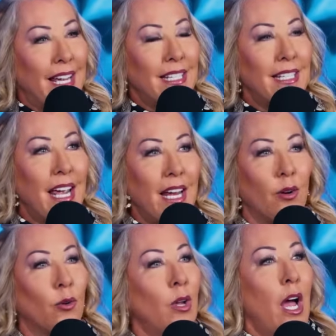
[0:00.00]
that
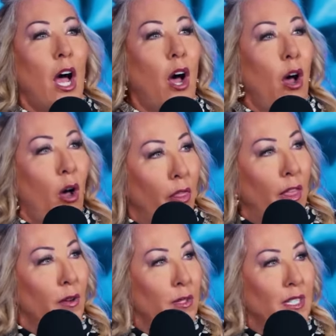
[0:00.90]
tail. All
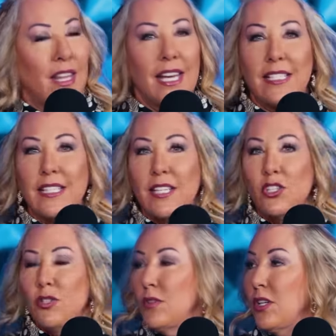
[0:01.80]
those things
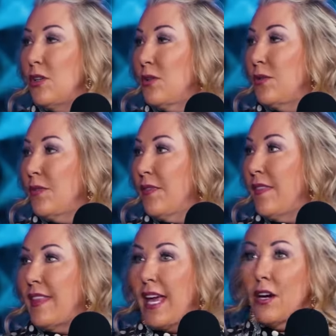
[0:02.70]
that you do
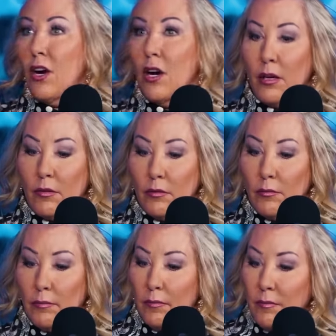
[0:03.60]
that are
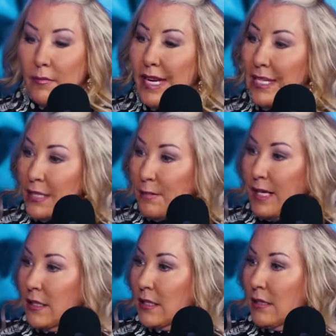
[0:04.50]

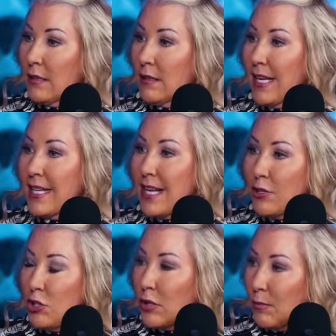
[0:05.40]
intimate. That's how
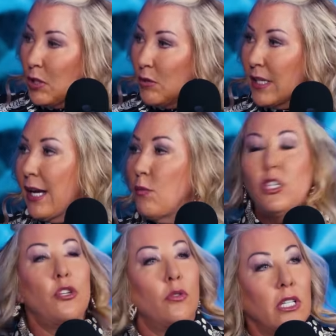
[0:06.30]
you communicate.
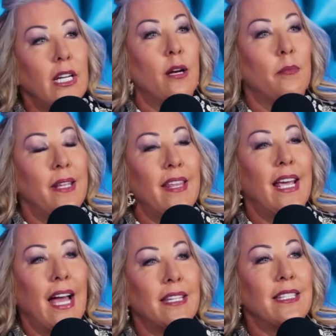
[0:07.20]
When you look at them in
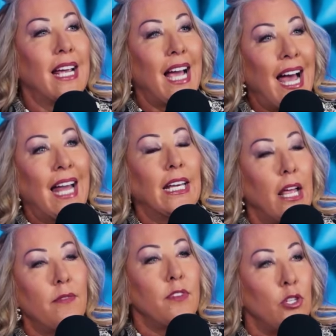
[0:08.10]
the eye and say, I
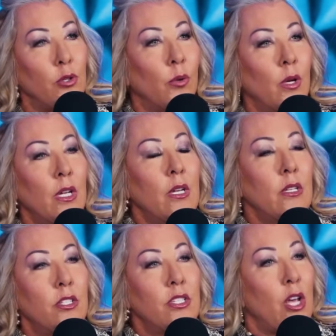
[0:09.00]
love you
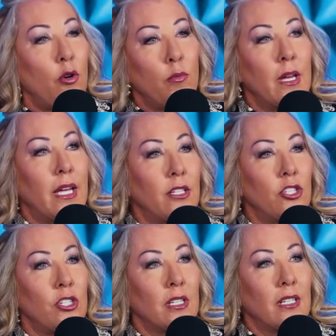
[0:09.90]
so
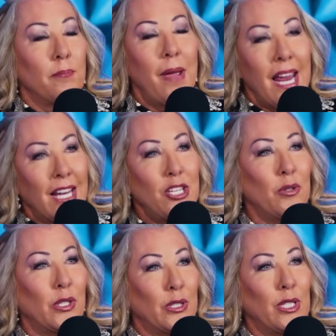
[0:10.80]
much. Man,
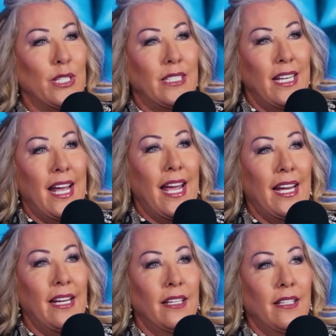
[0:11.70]
you look good
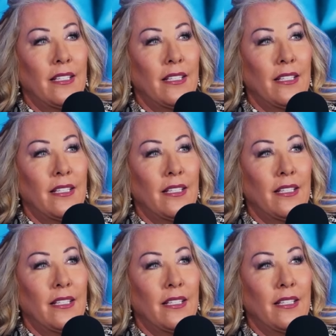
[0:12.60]
today.